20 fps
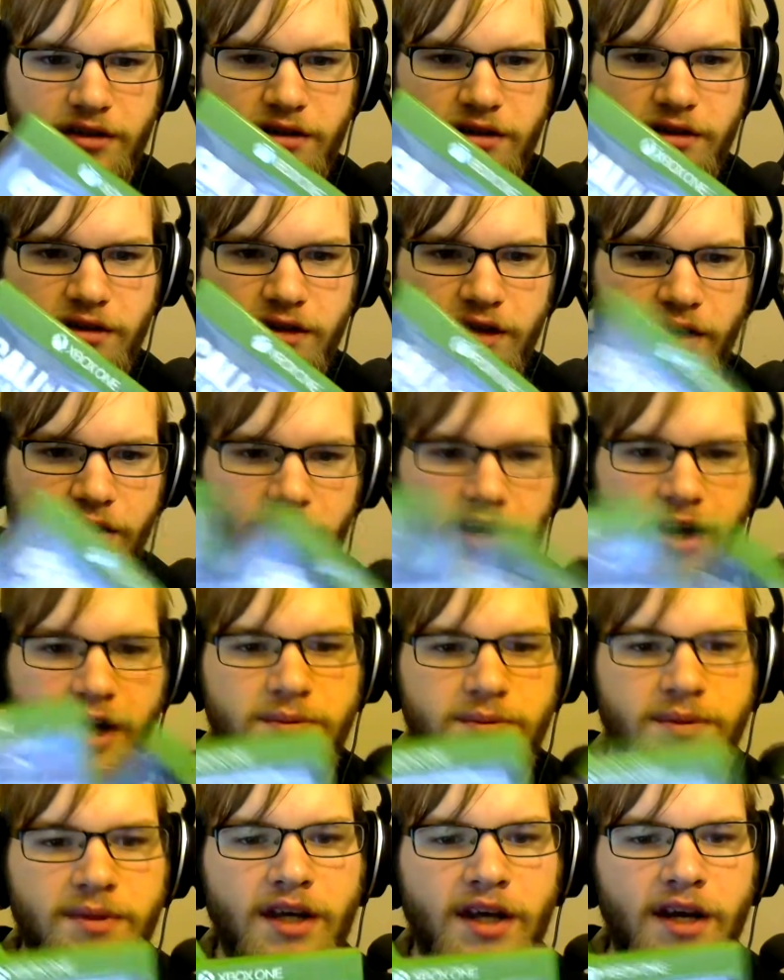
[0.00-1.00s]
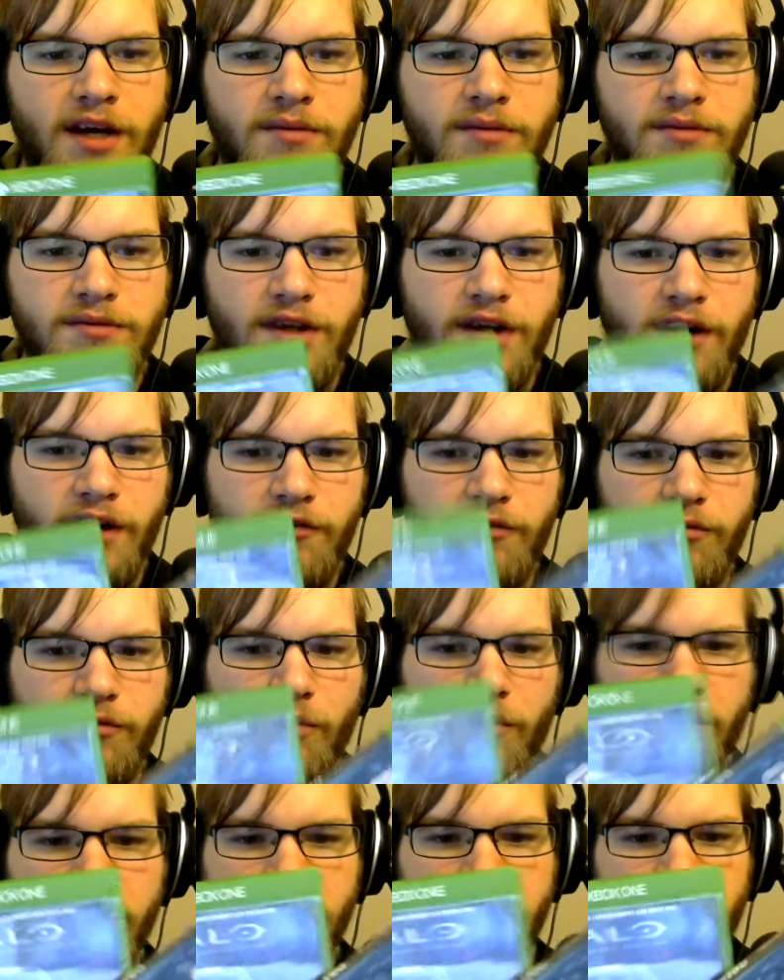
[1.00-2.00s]
Now, there has been games that I've
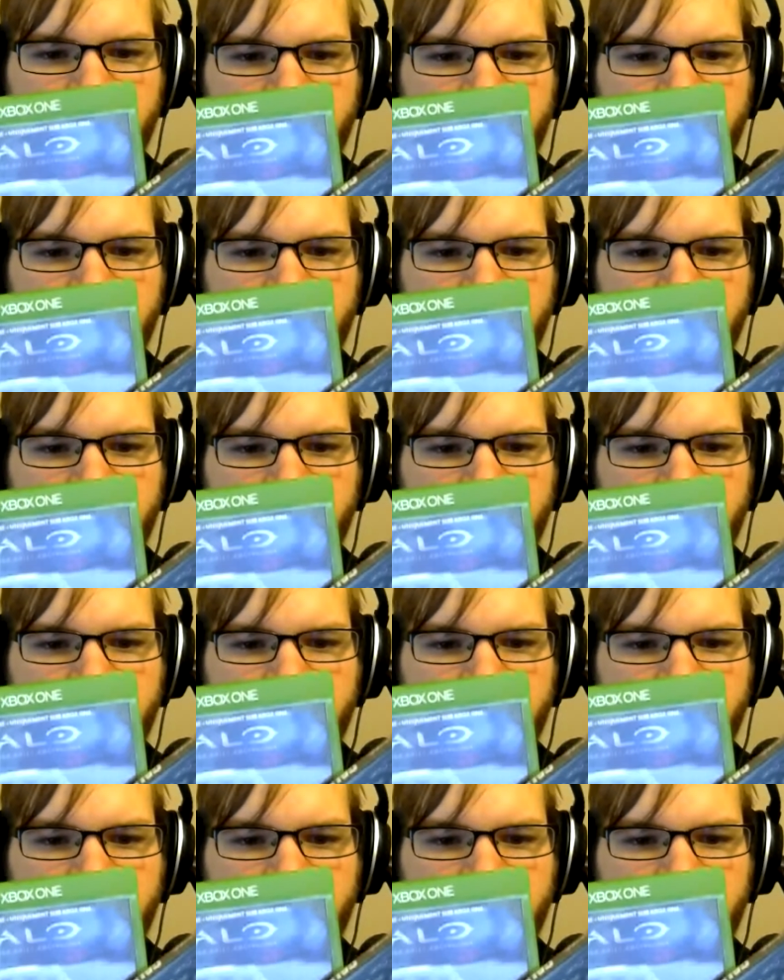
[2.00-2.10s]
wanted